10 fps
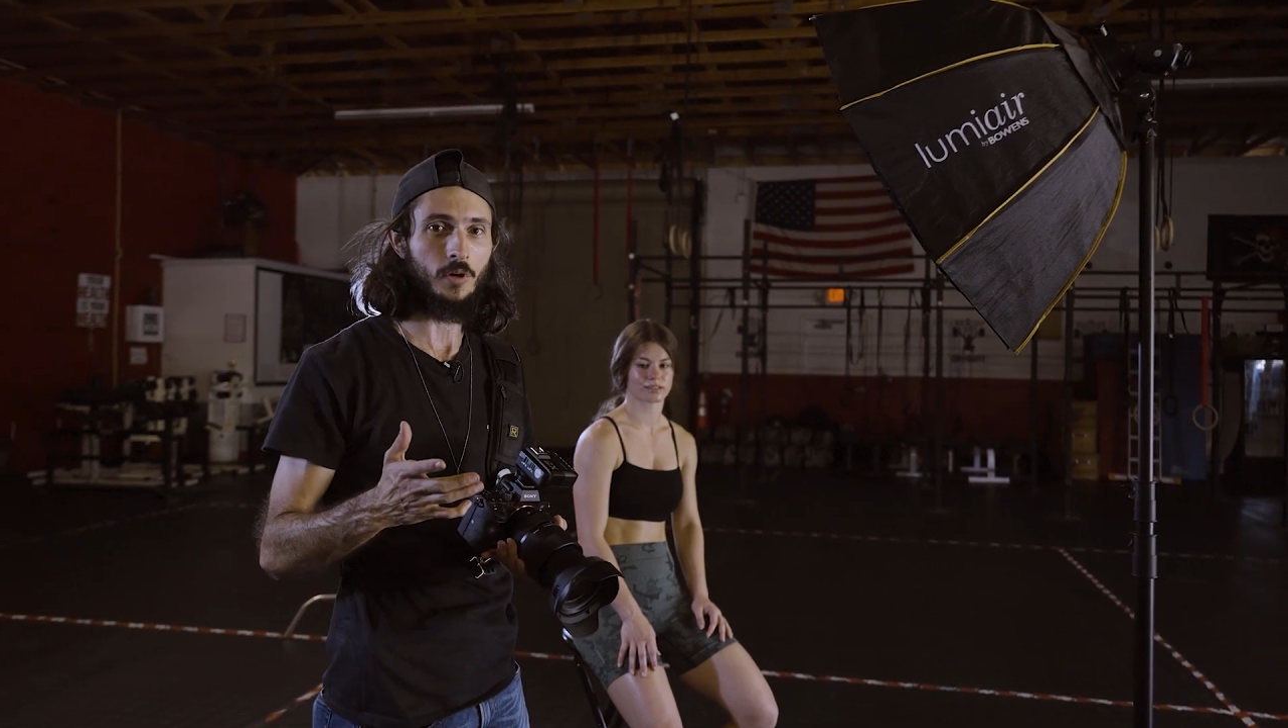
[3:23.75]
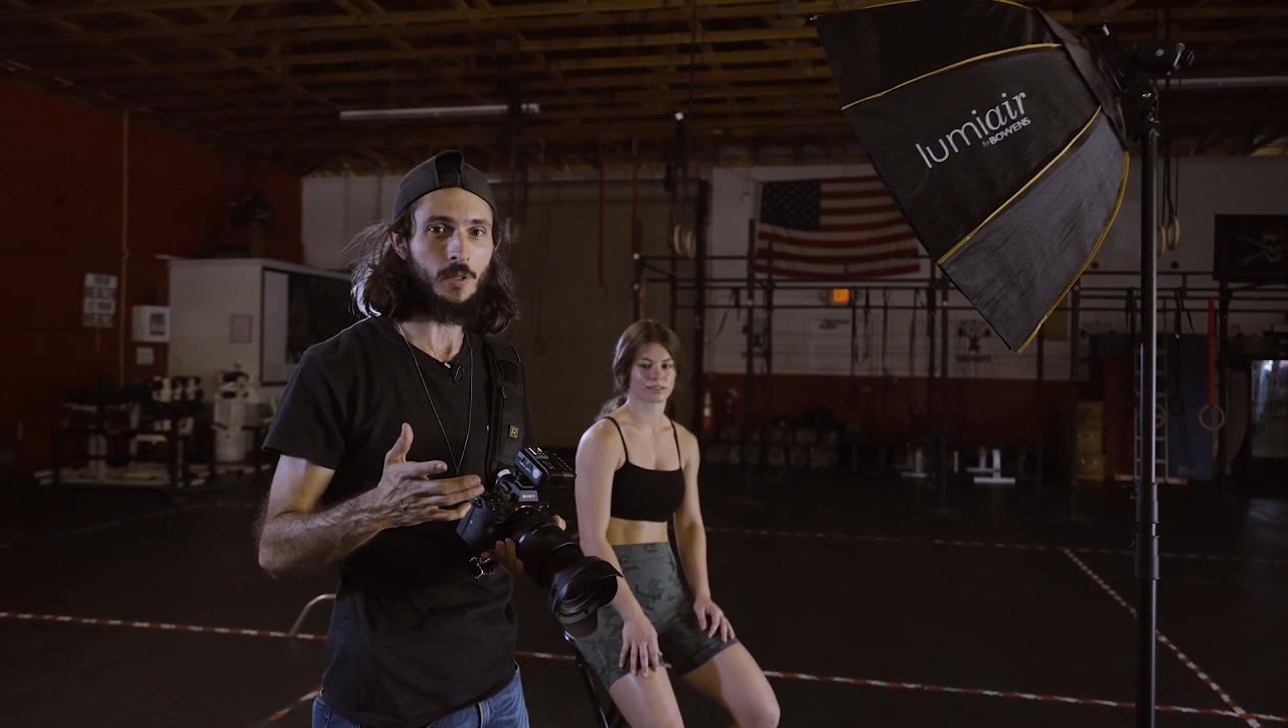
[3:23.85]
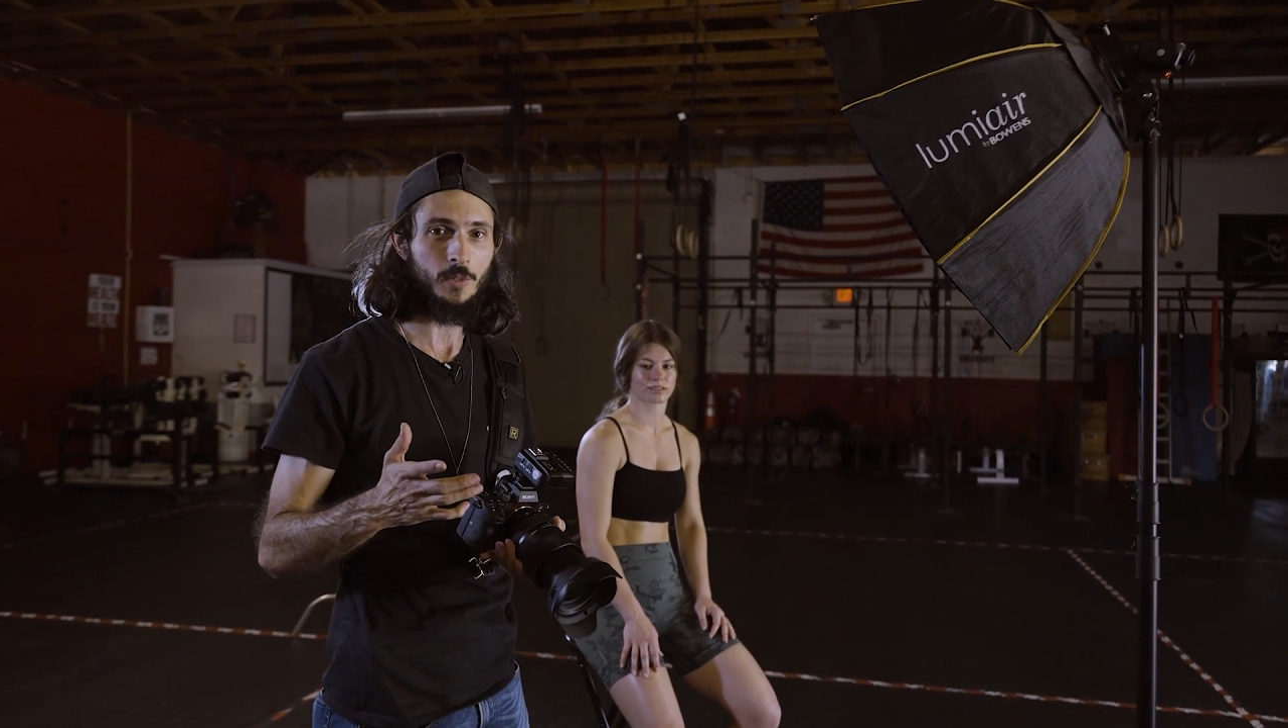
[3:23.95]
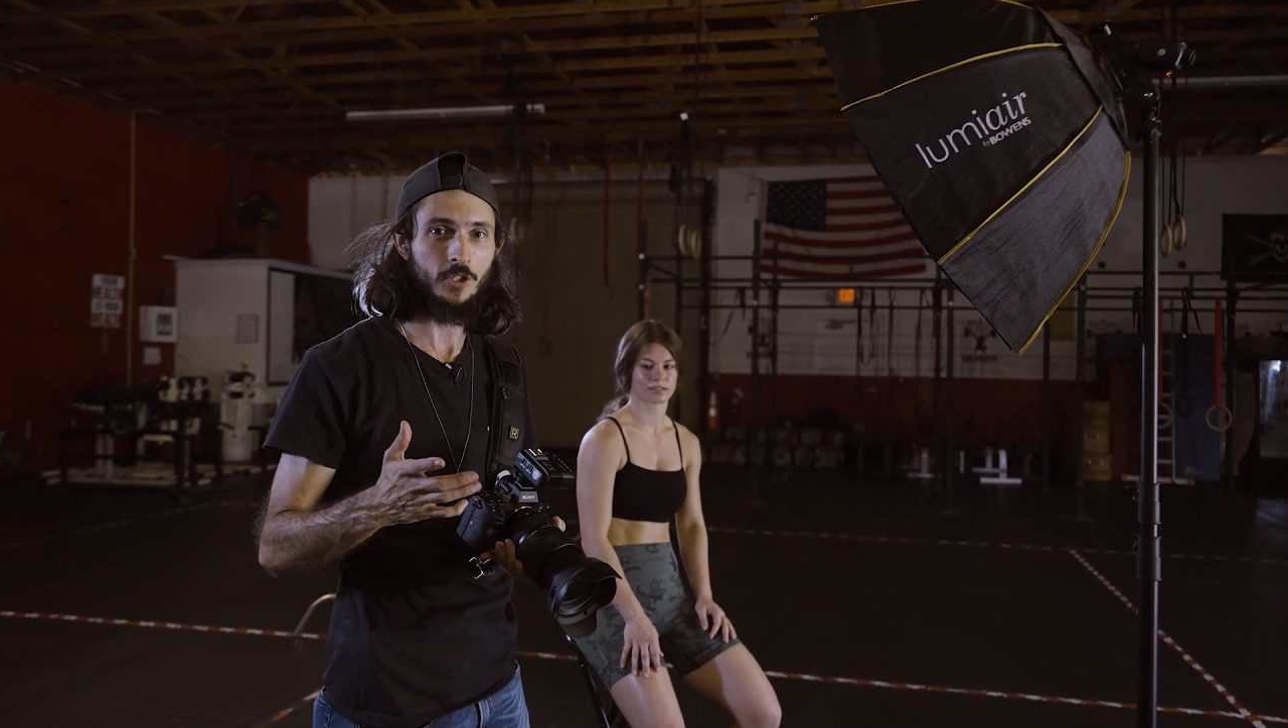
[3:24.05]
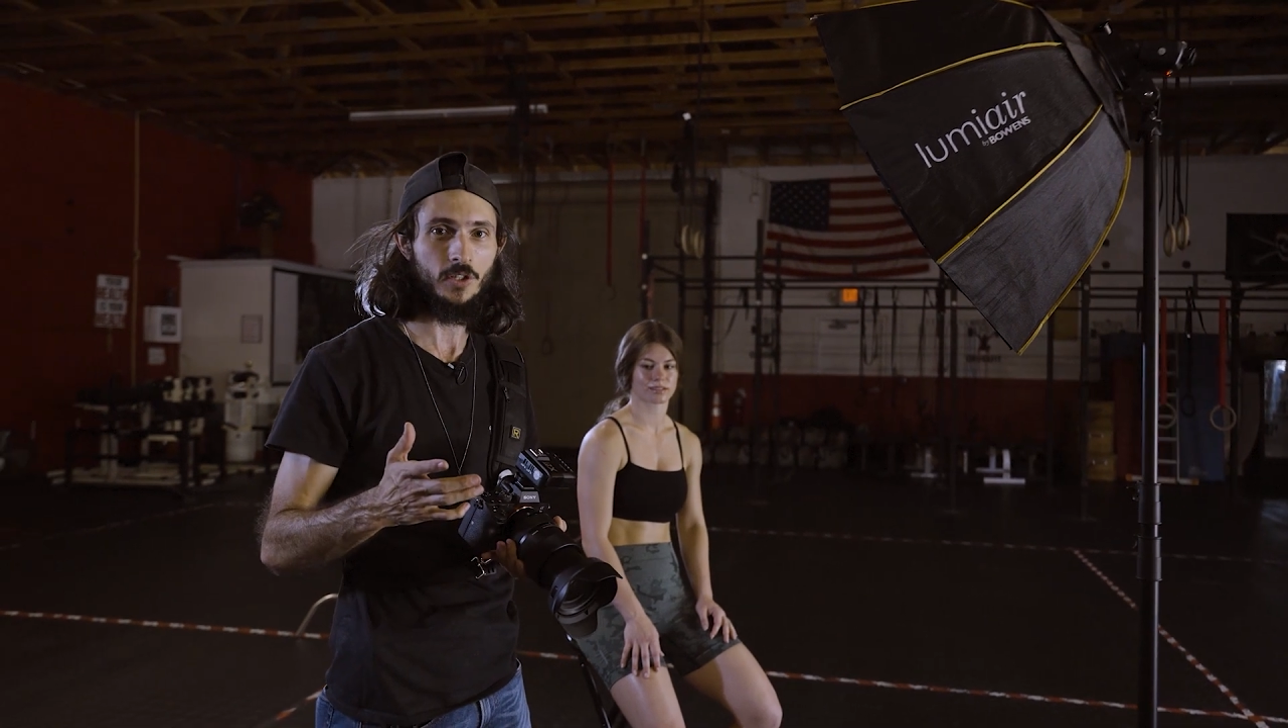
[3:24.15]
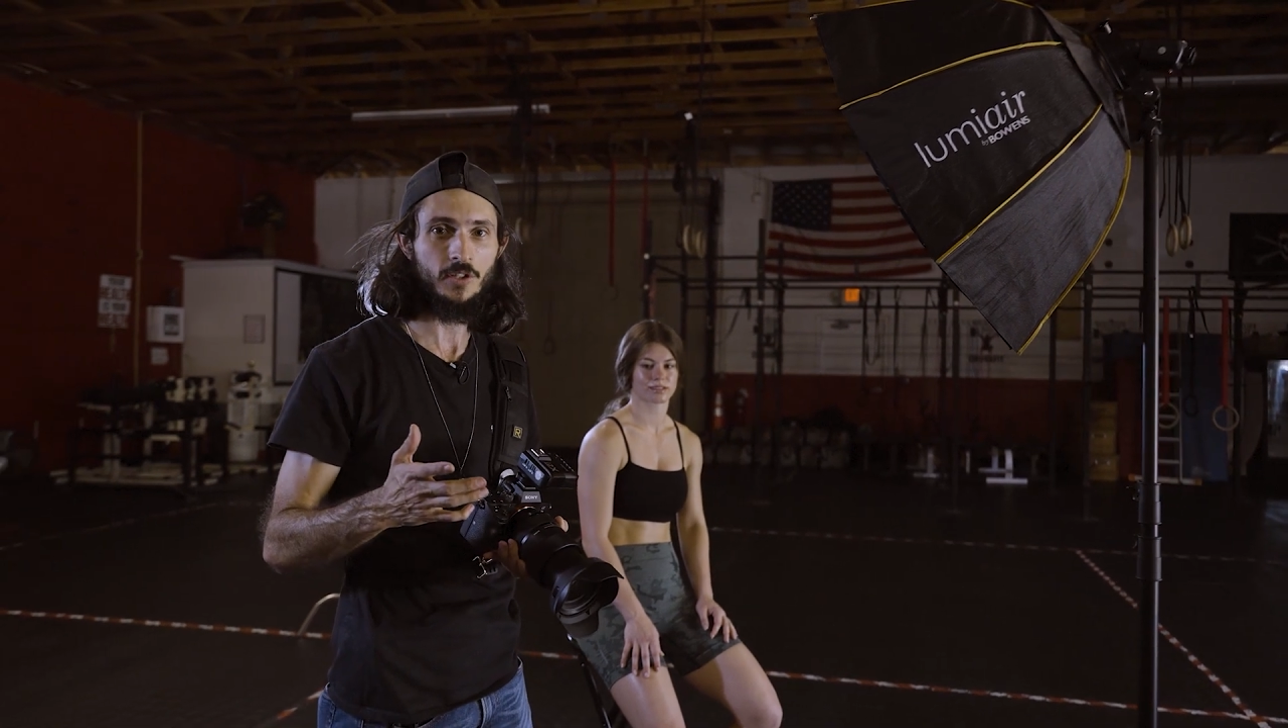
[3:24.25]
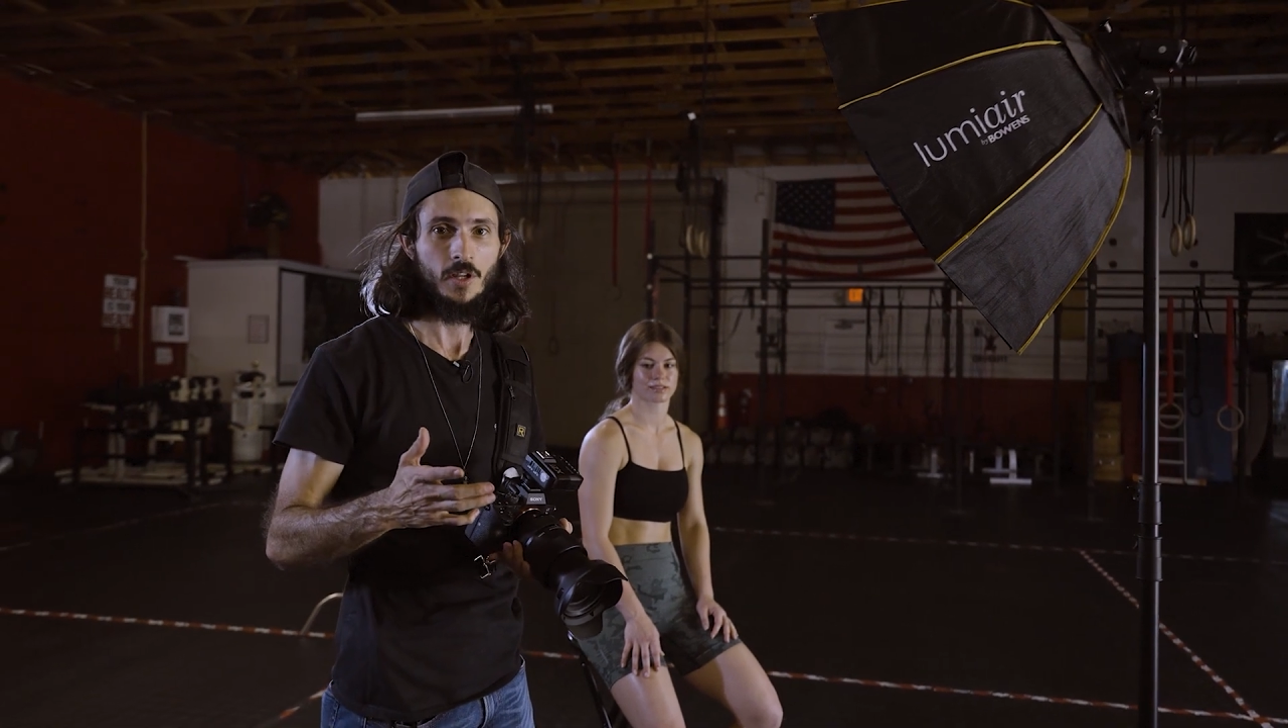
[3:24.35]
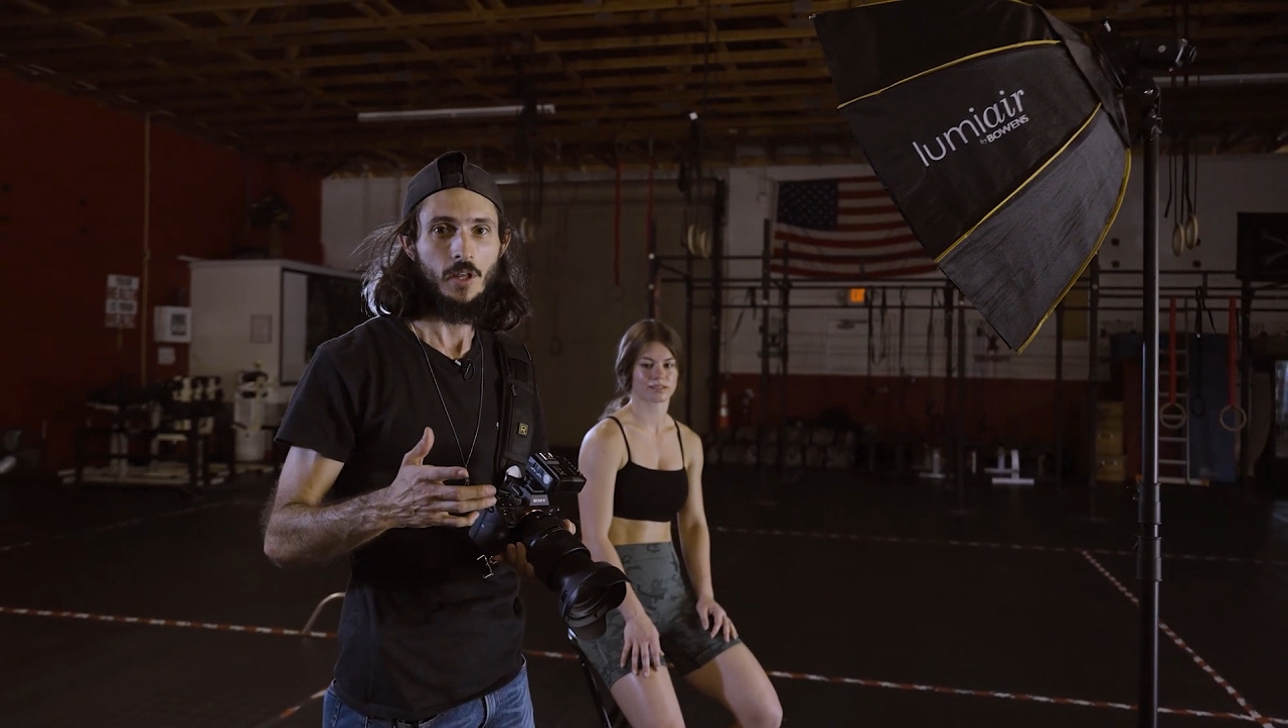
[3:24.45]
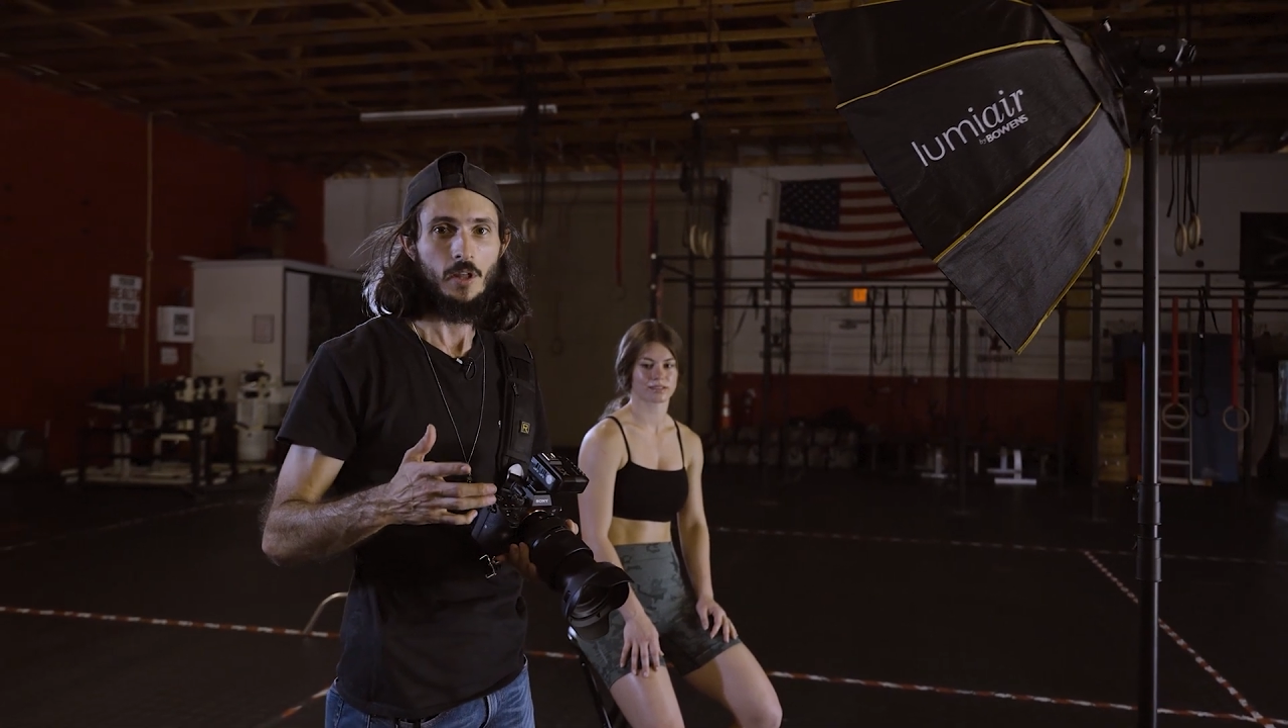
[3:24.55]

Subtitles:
images.